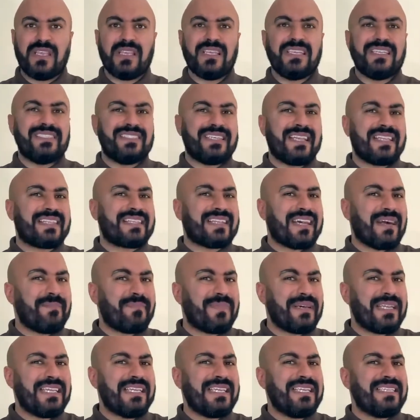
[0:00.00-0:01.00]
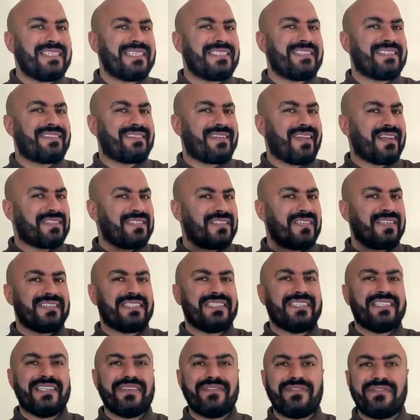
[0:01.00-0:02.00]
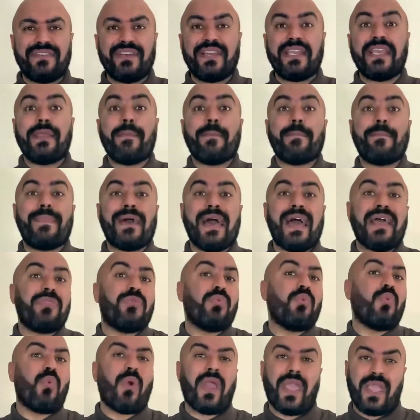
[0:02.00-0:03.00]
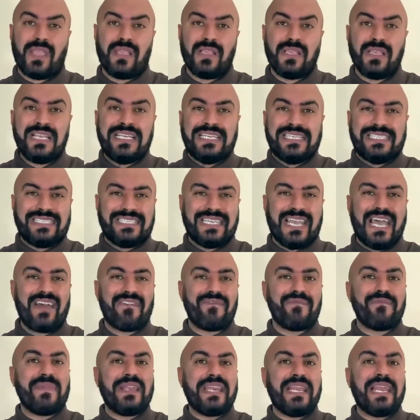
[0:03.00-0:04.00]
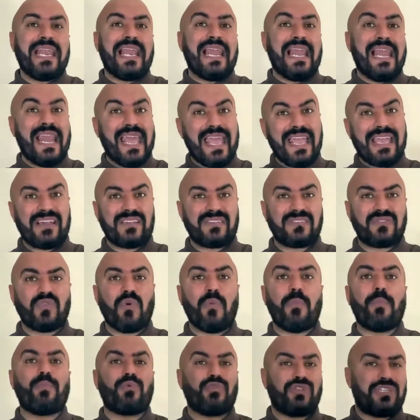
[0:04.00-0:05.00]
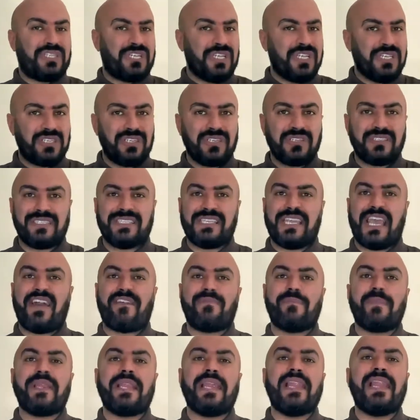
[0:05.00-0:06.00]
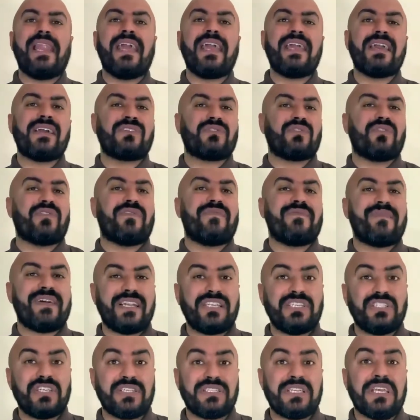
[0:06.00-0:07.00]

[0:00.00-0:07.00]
That company is structured in a very bad way. They have many layers of procedures. They have many layers of managers.